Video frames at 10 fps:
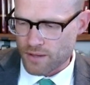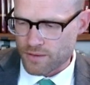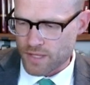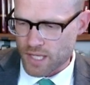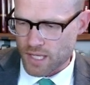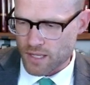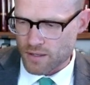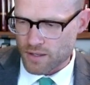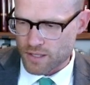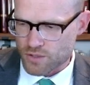the
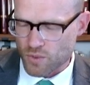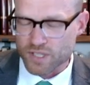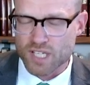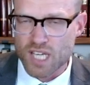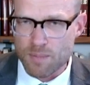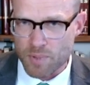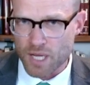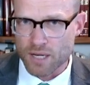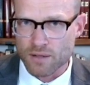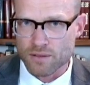is the one
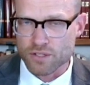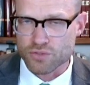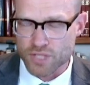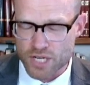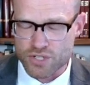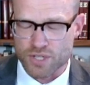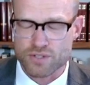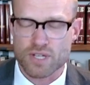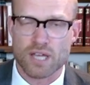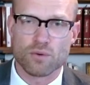keeping the
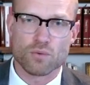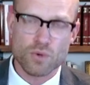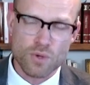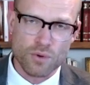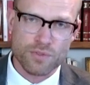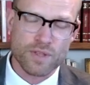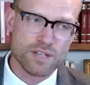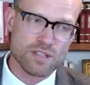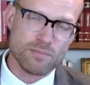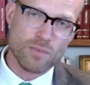traditions, and Ruth
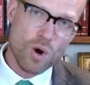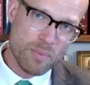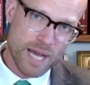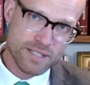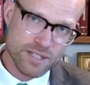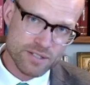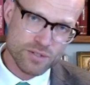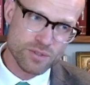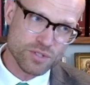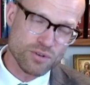is the Moabitess
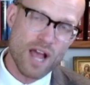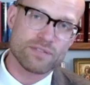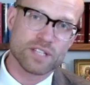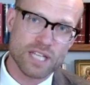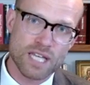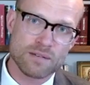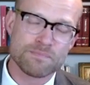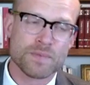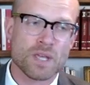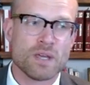who is grafted in.
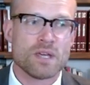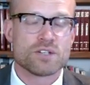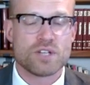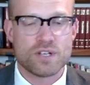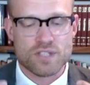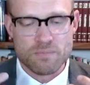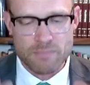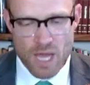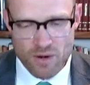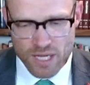She is the
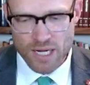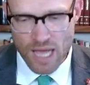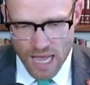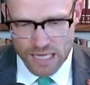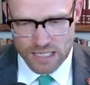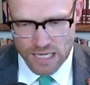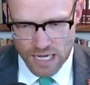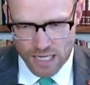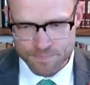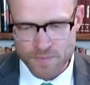Marian
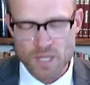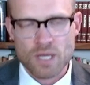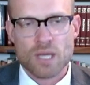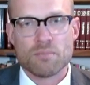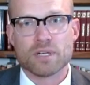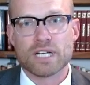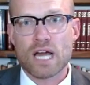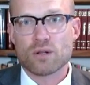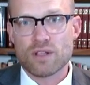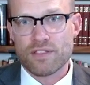icon, but
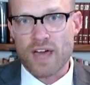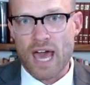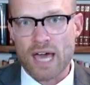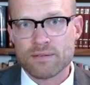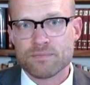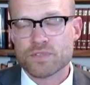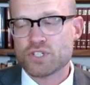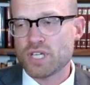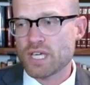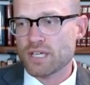not only that,
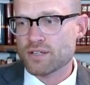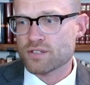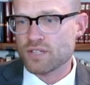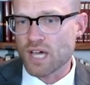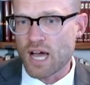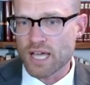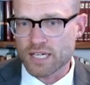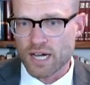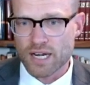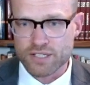she is the
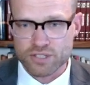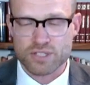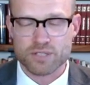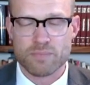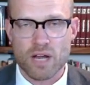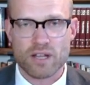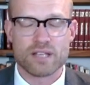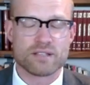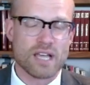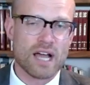icon. Just as Mary
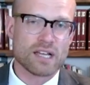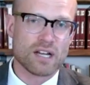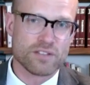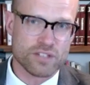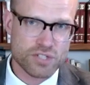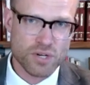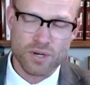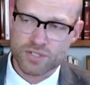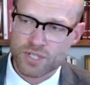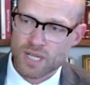is the icon of the
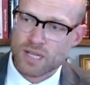church,